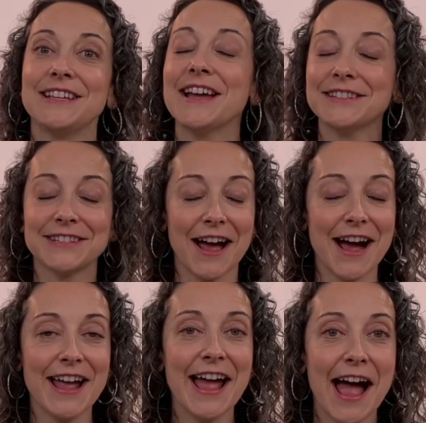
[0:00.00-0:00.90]
Yes,
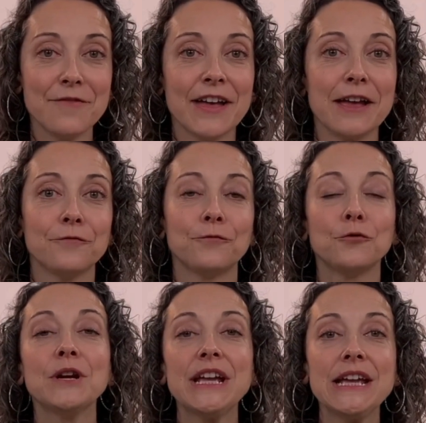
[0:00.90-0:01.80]
I have a
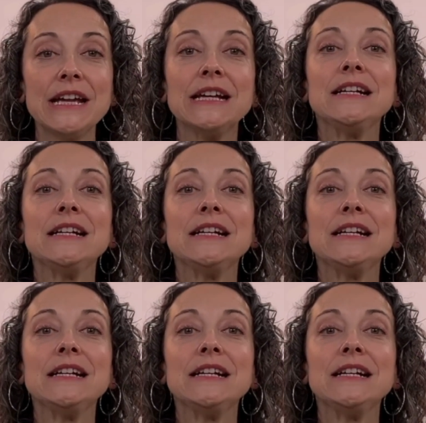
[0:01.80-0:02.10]
free